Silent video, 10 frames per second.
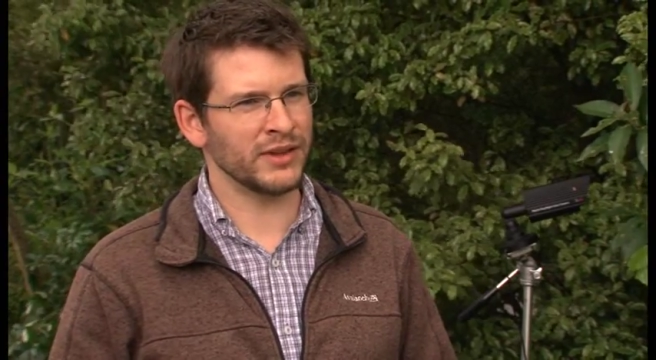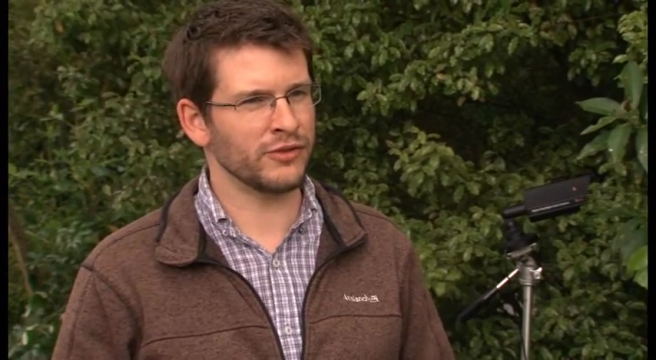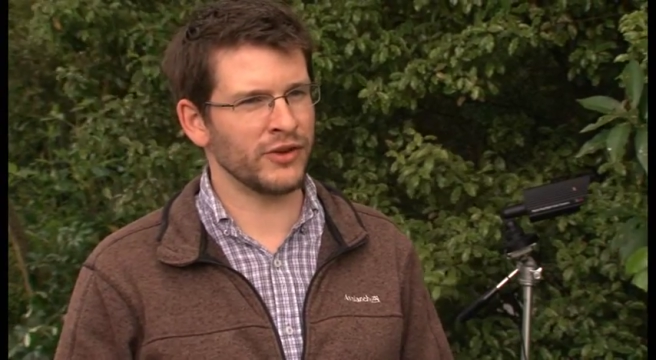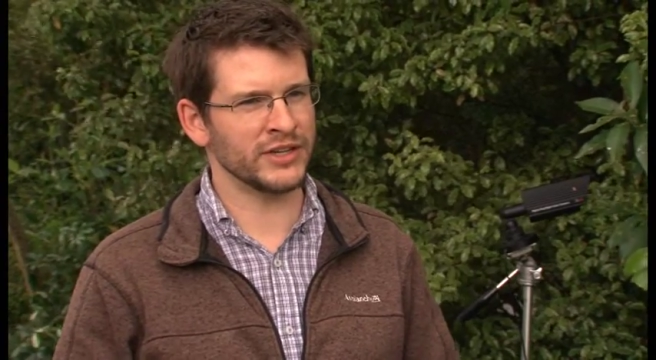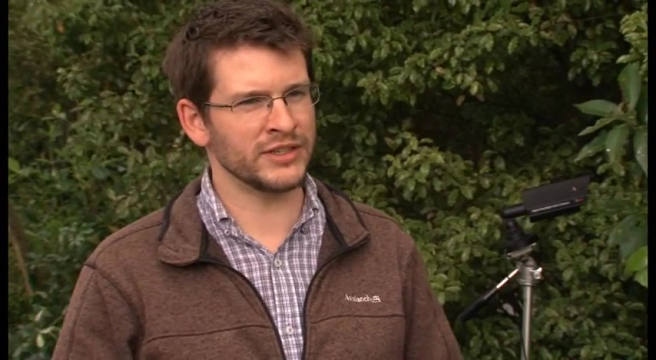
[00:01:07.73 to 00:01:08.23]

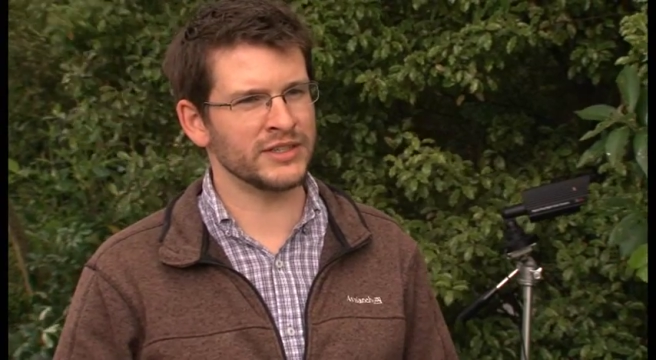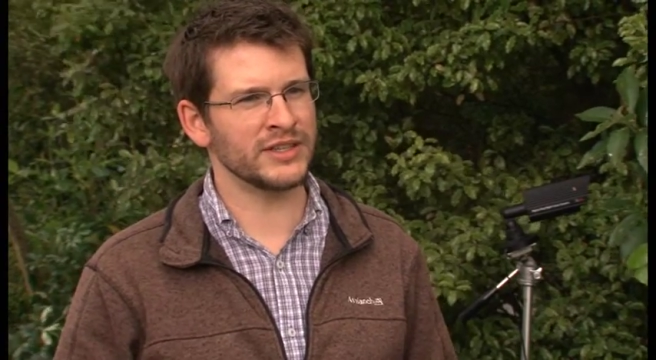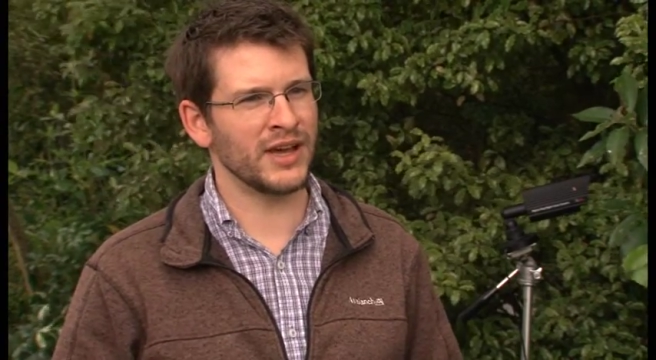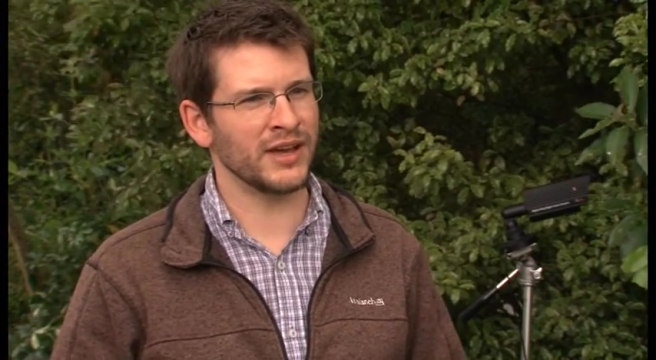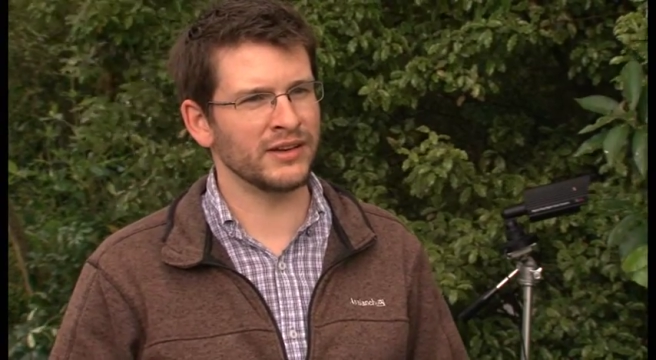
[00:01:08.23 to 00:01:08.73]
threatened,
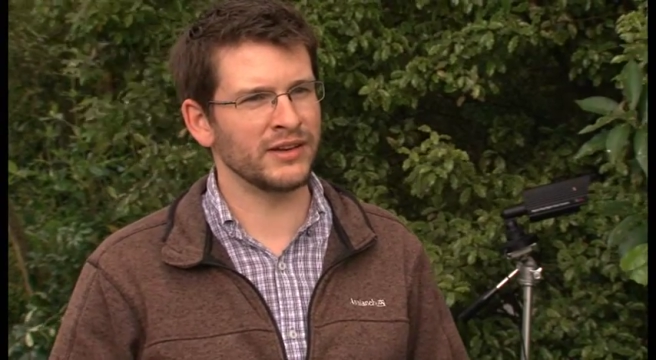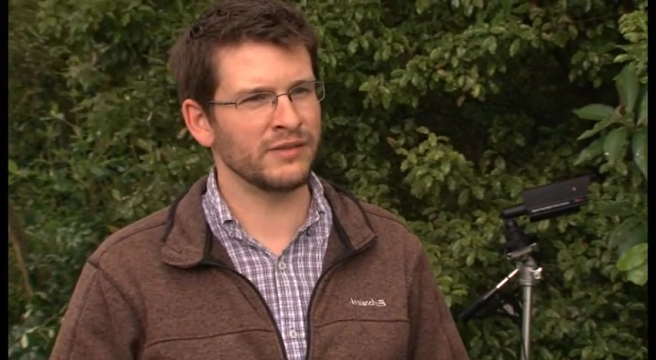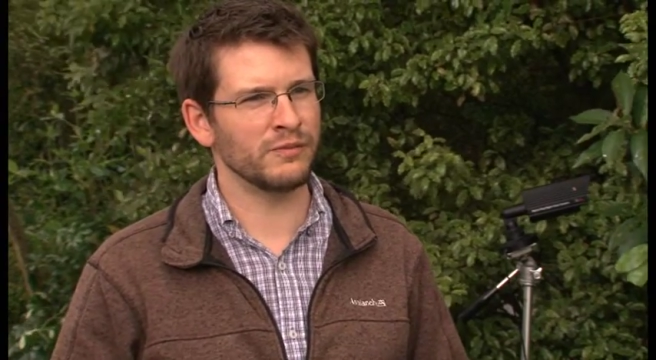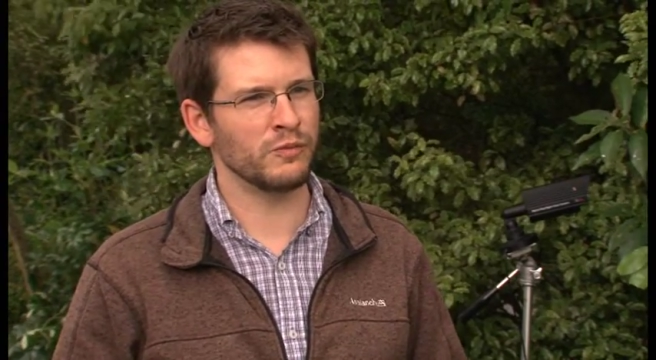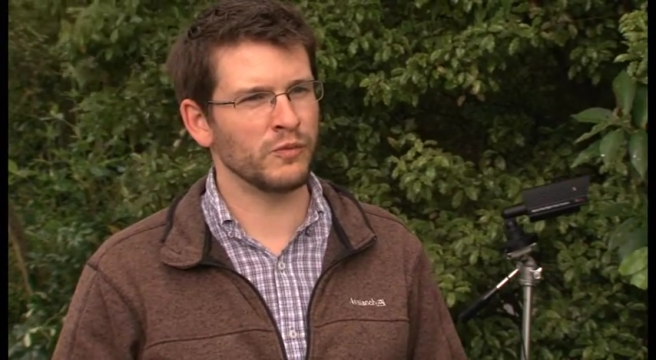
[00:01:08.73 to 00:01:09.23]

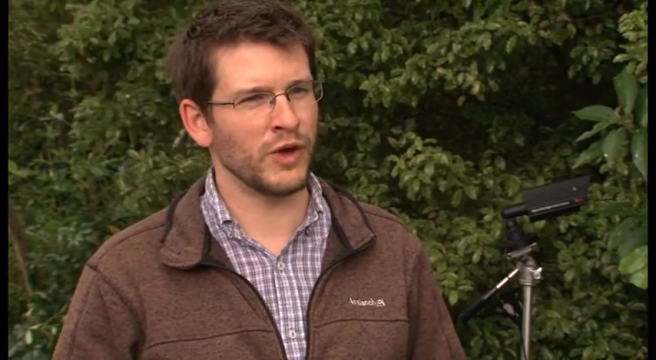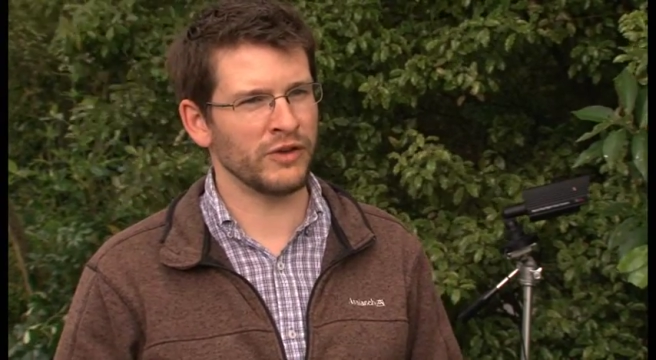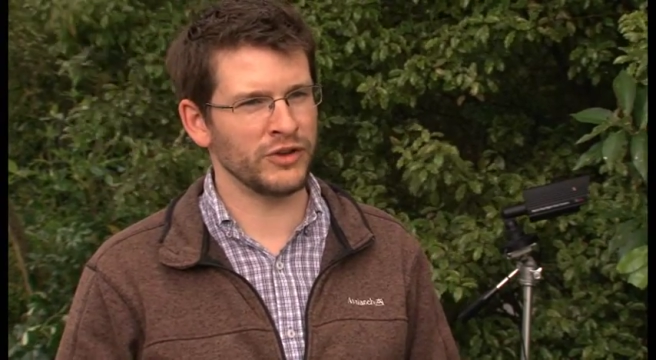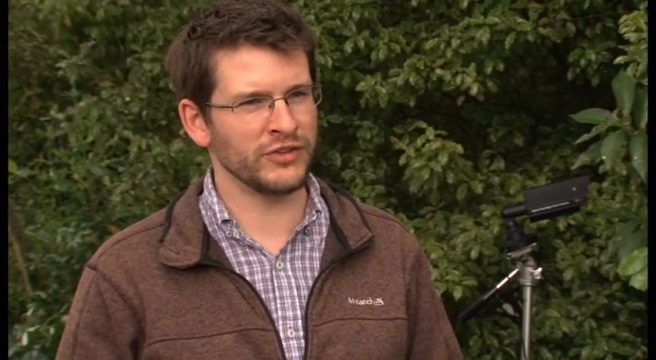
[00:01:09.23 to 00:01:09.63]
one of New